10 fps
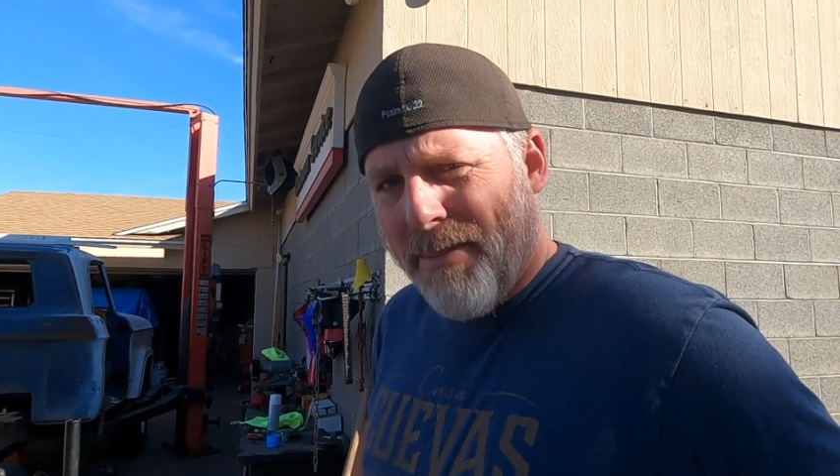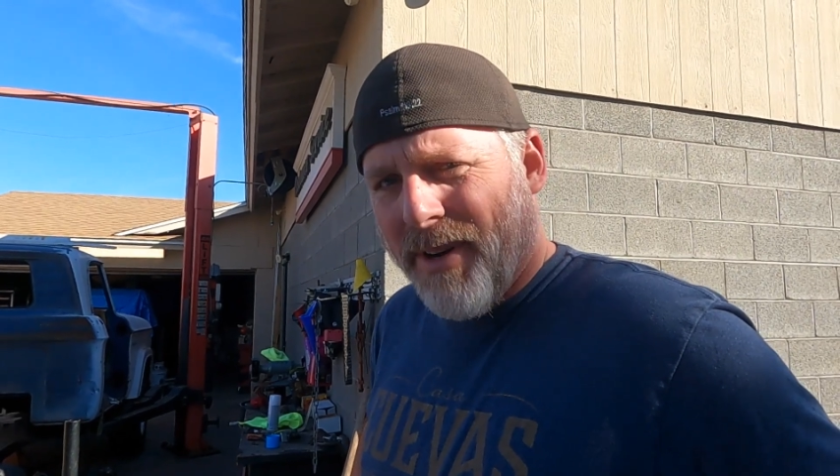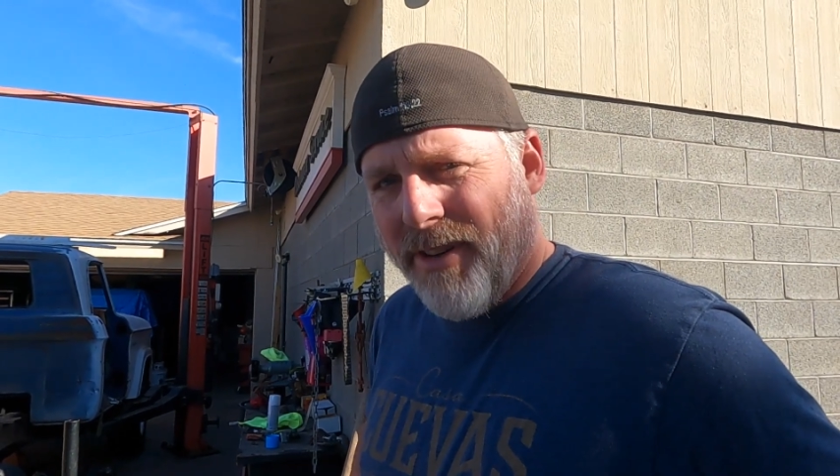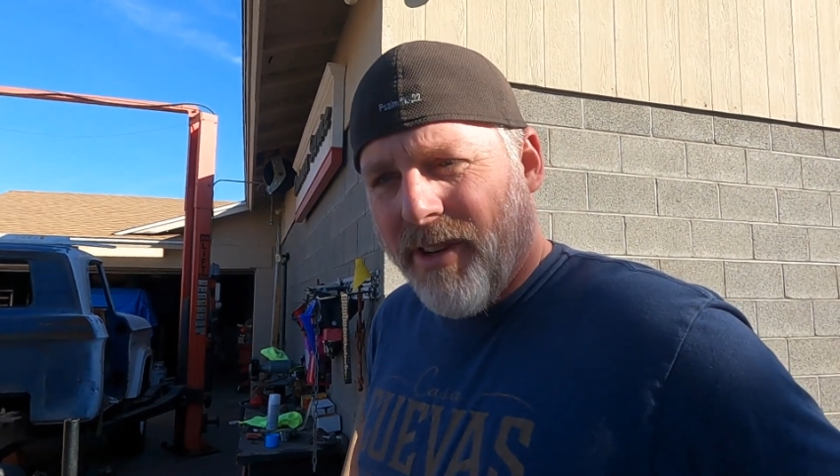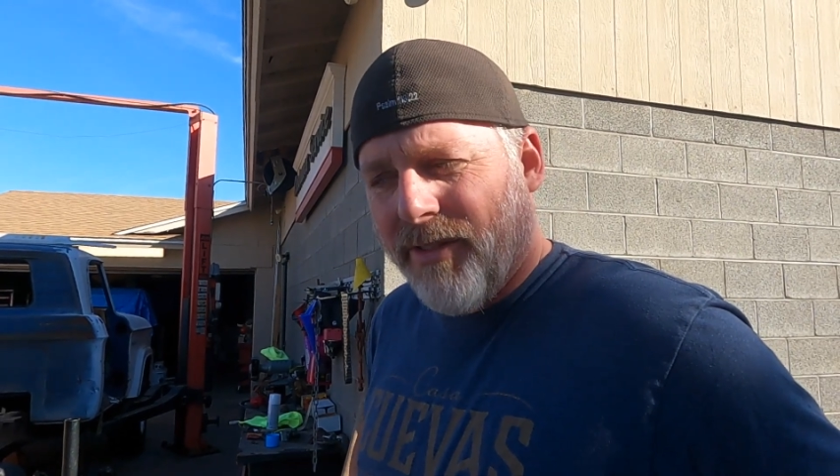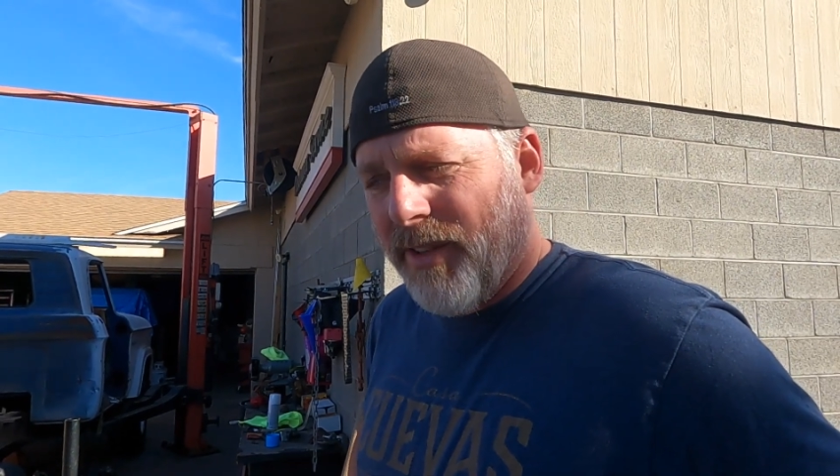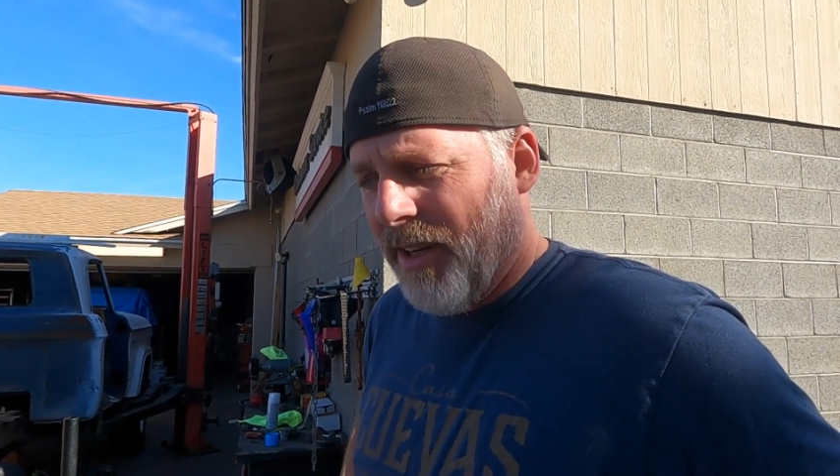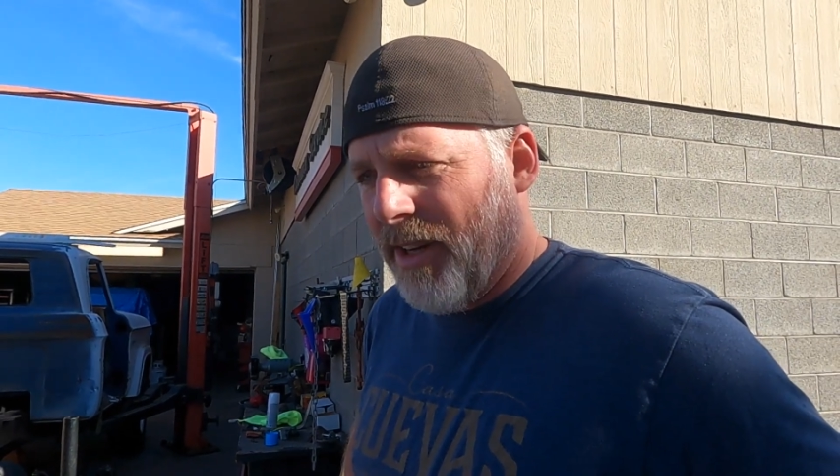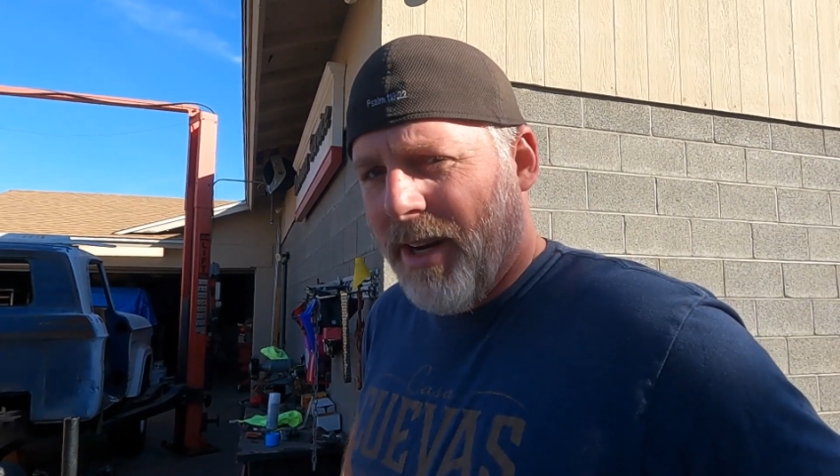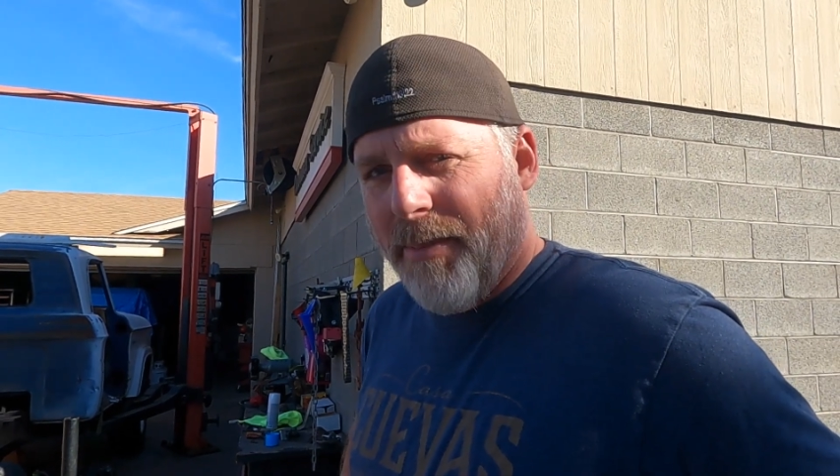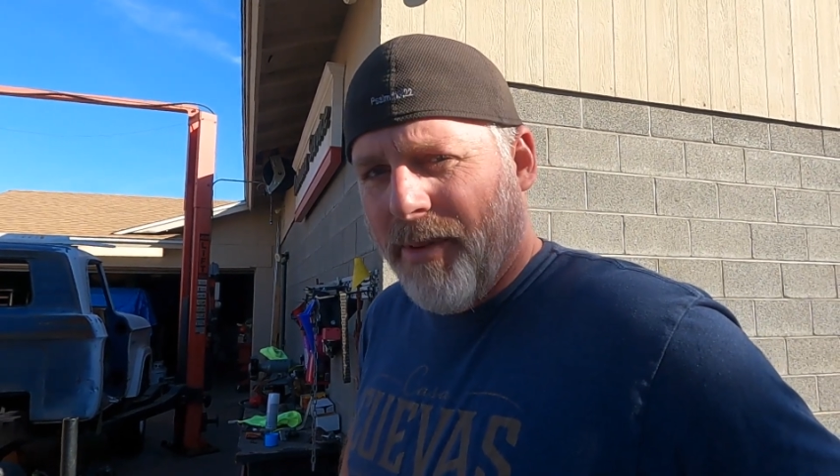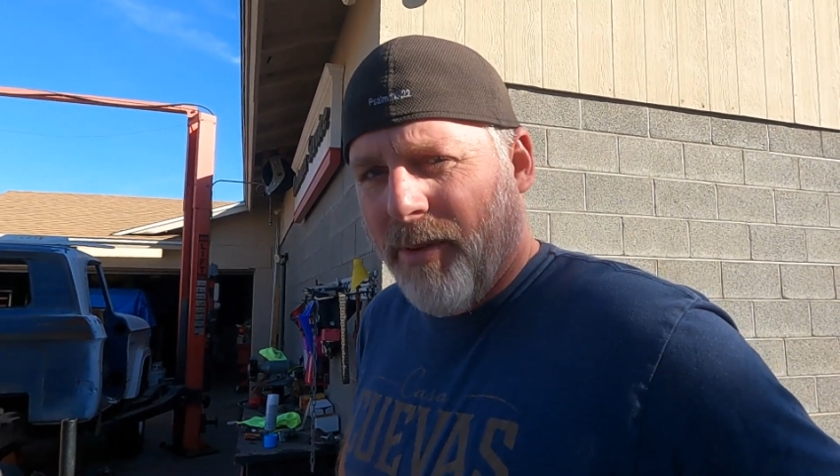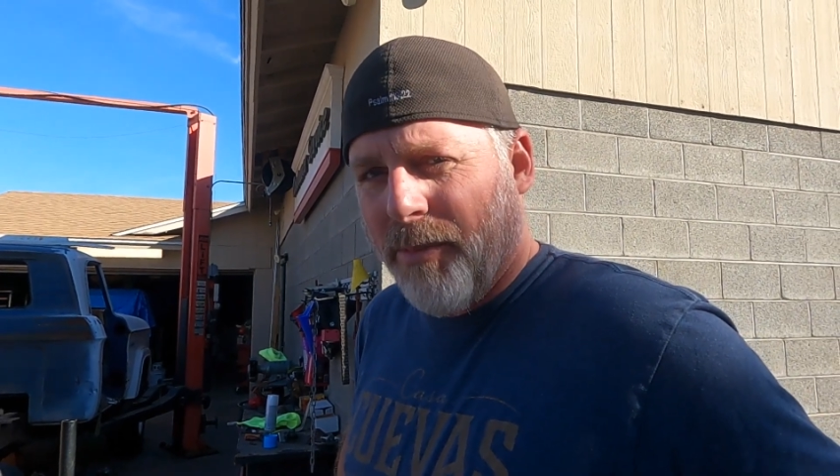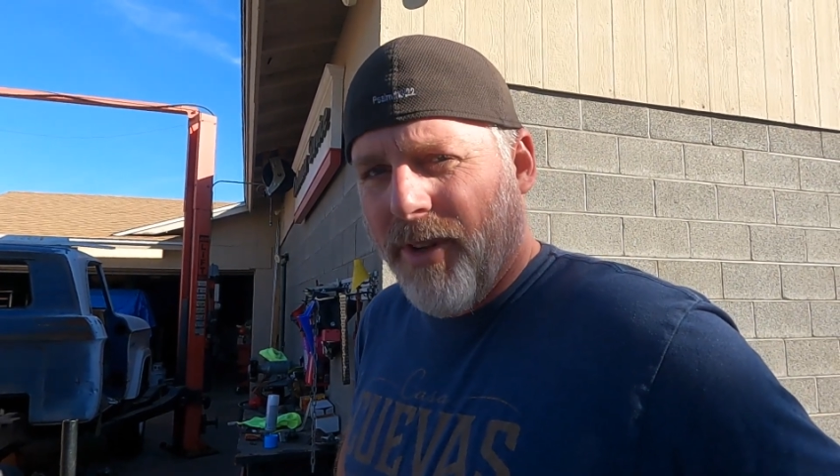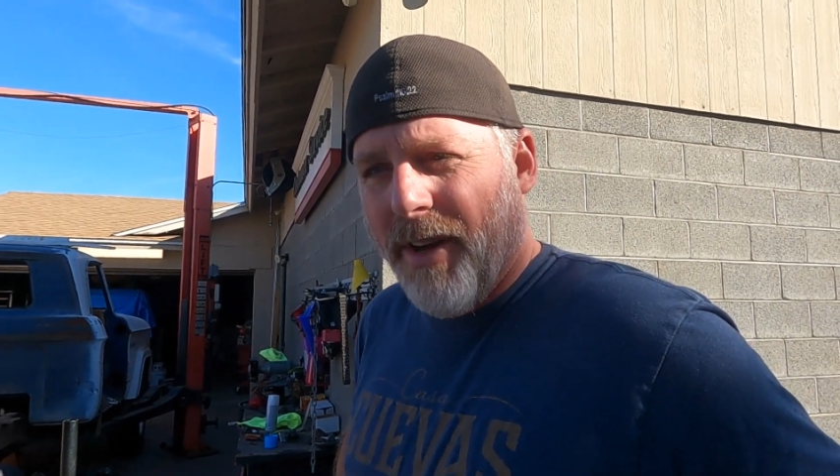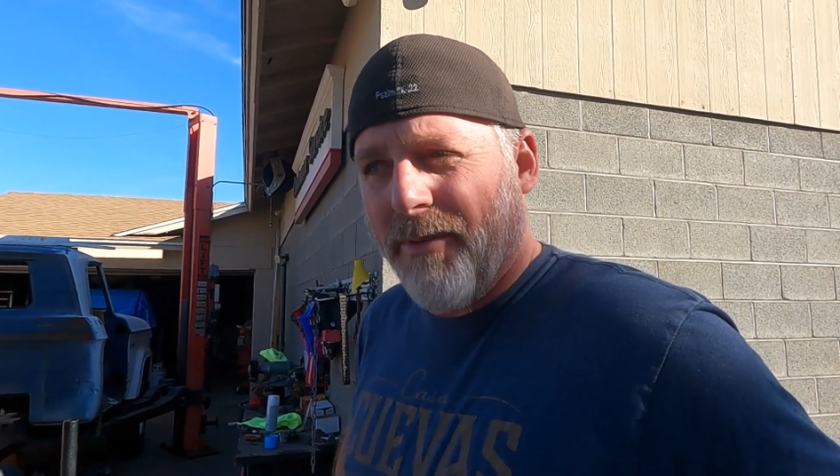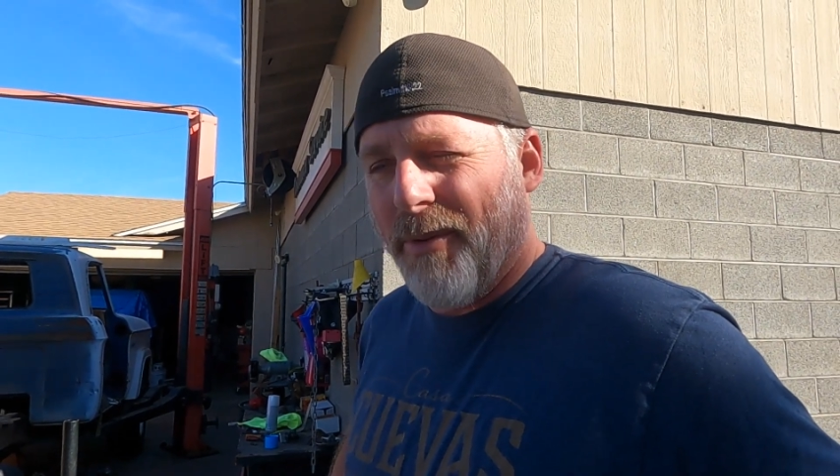projects, getting caught up on some stuff.